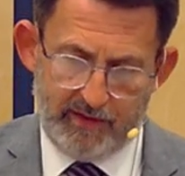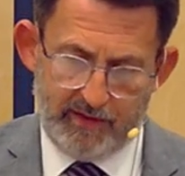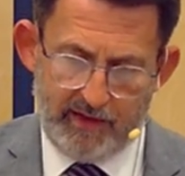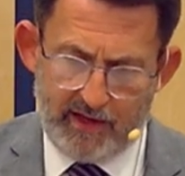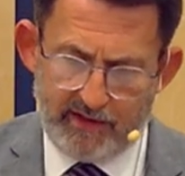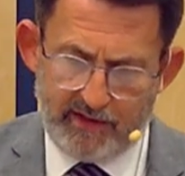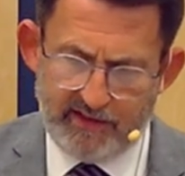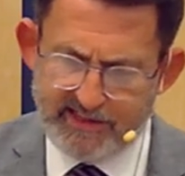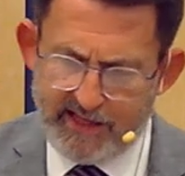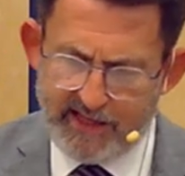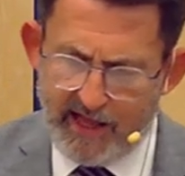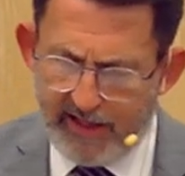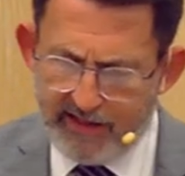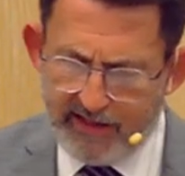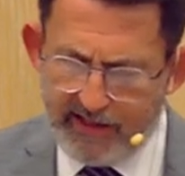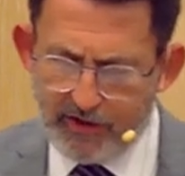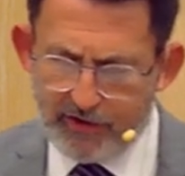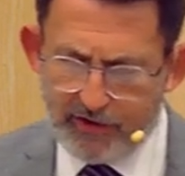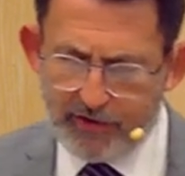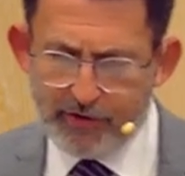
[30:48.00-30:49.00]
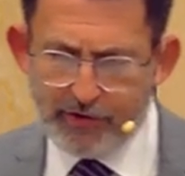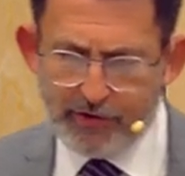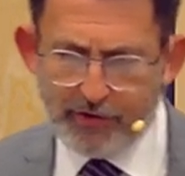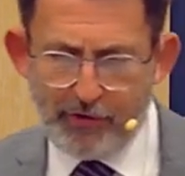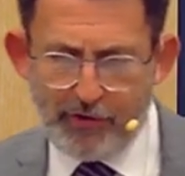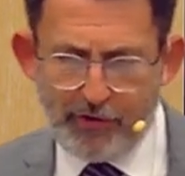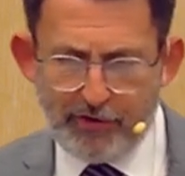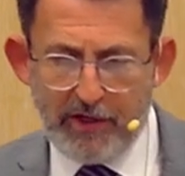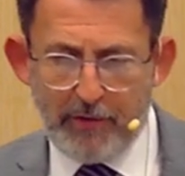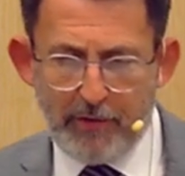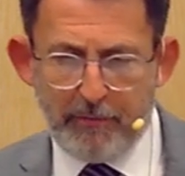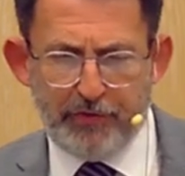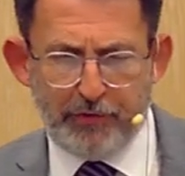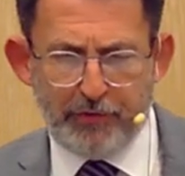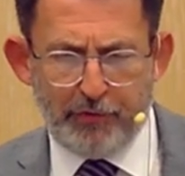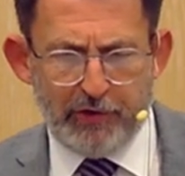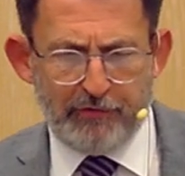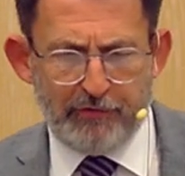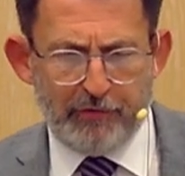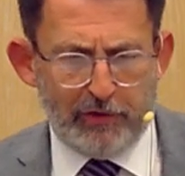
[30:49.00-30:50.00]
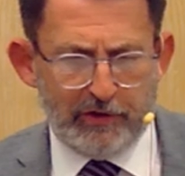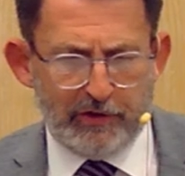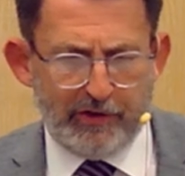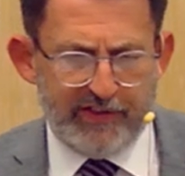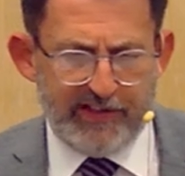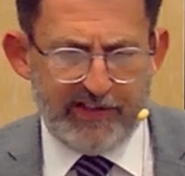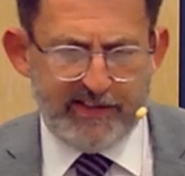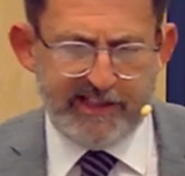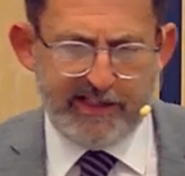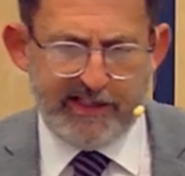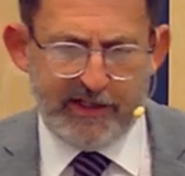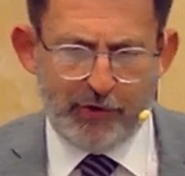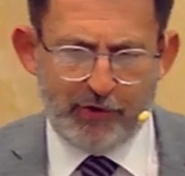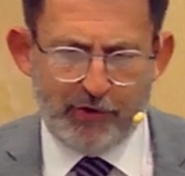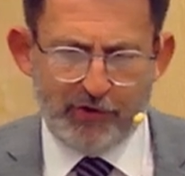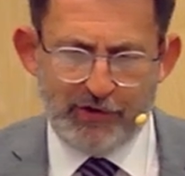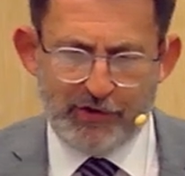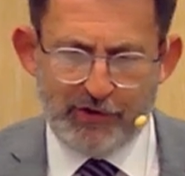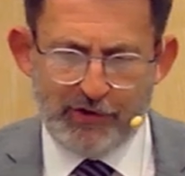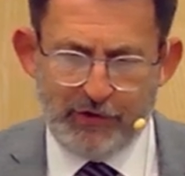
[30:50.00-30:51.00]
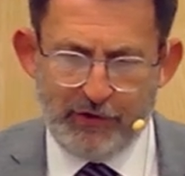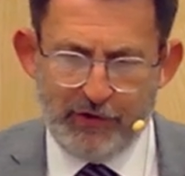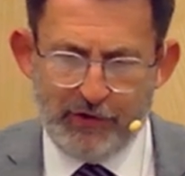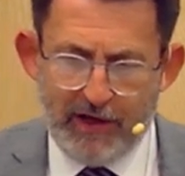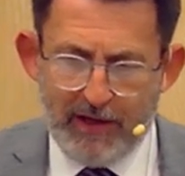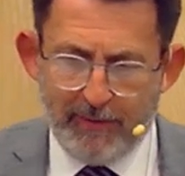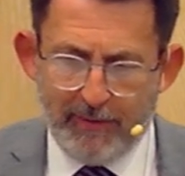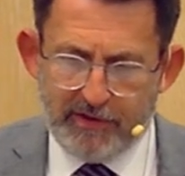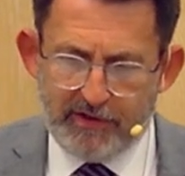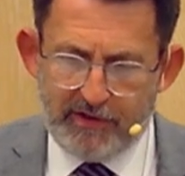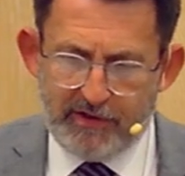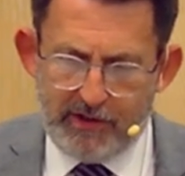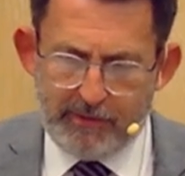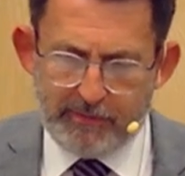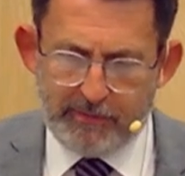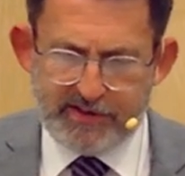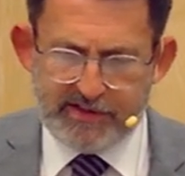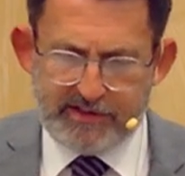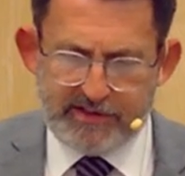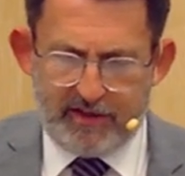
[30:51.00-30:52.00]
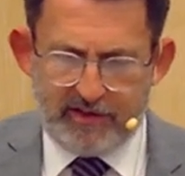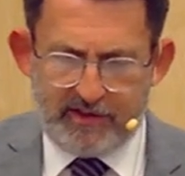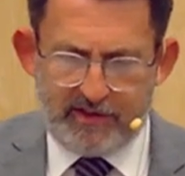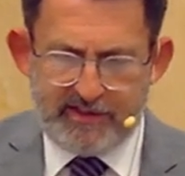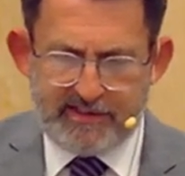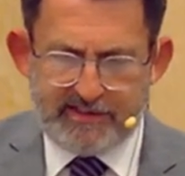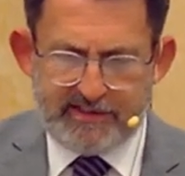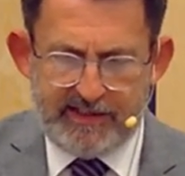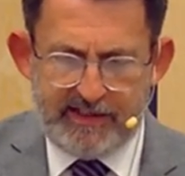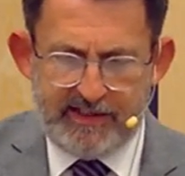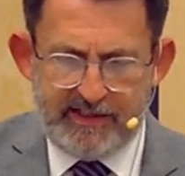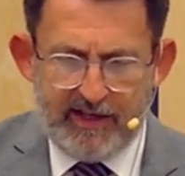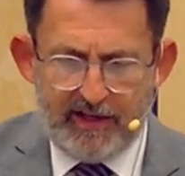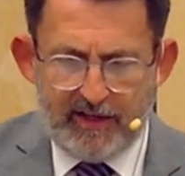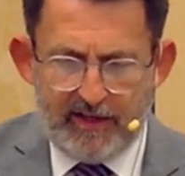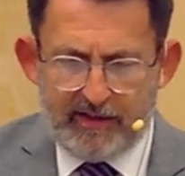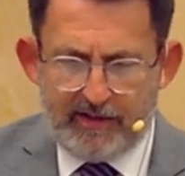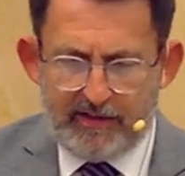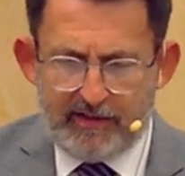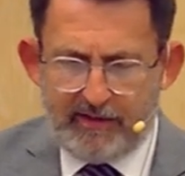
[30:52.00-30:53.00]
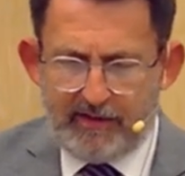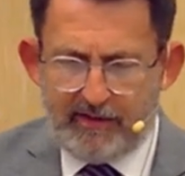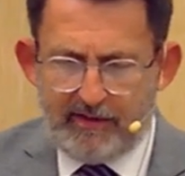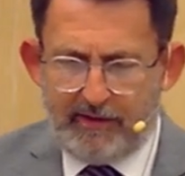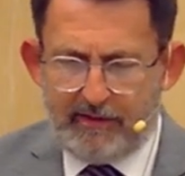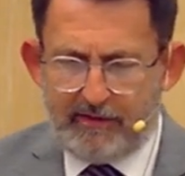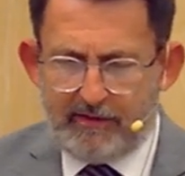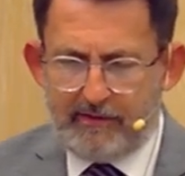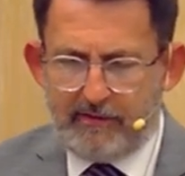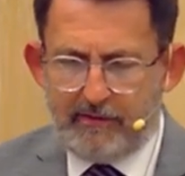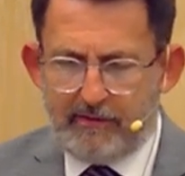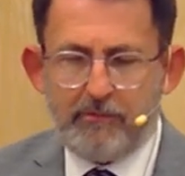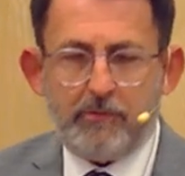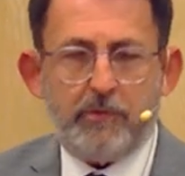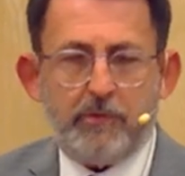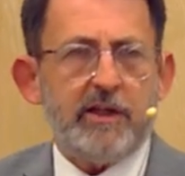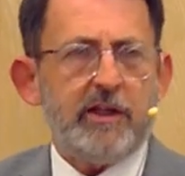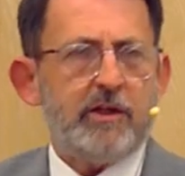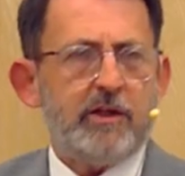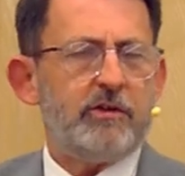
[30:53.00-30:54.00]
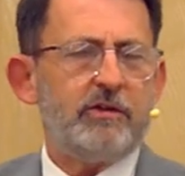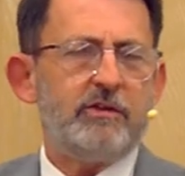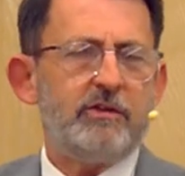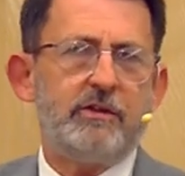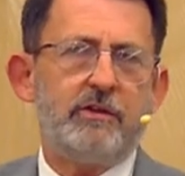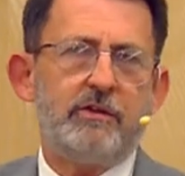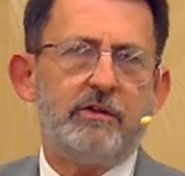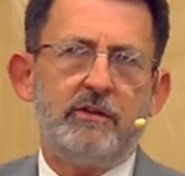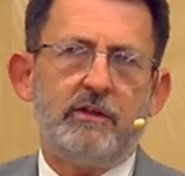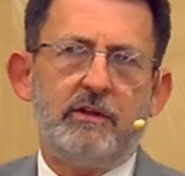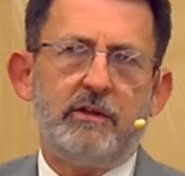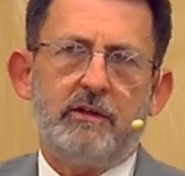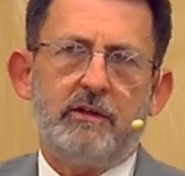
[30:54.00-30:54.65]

And he's hanging on the cross. We thought of all the things he couldn't do, but now we're starting to see what he could do.